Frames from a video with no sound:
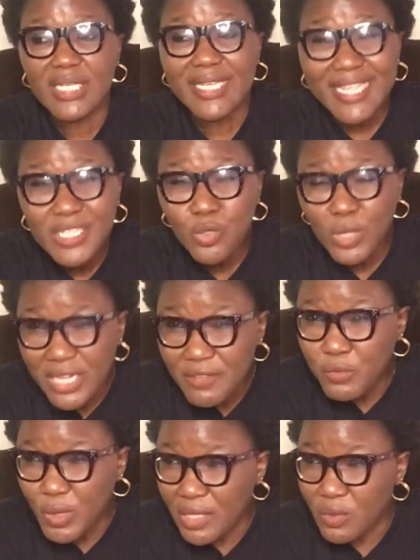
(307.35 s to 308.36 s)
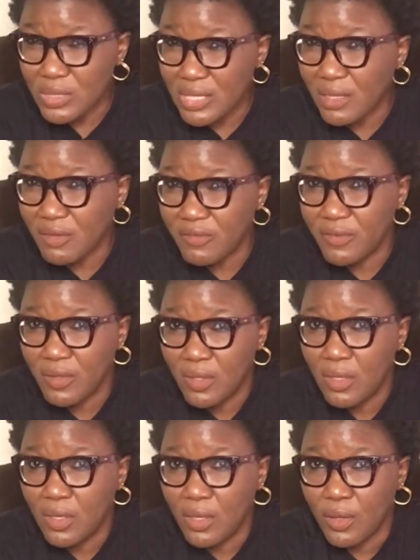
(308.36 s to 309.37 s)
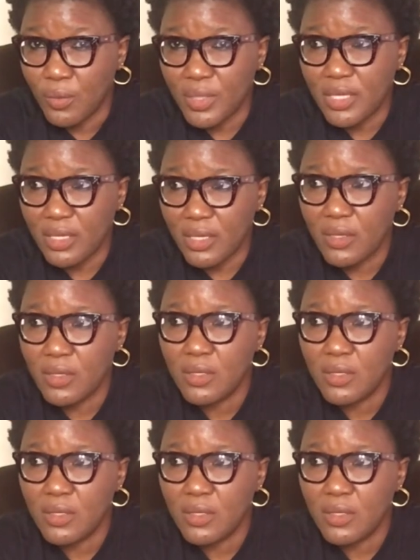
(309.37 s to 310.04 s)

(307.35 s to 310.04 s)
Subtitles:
Can you live with yourself? Okay.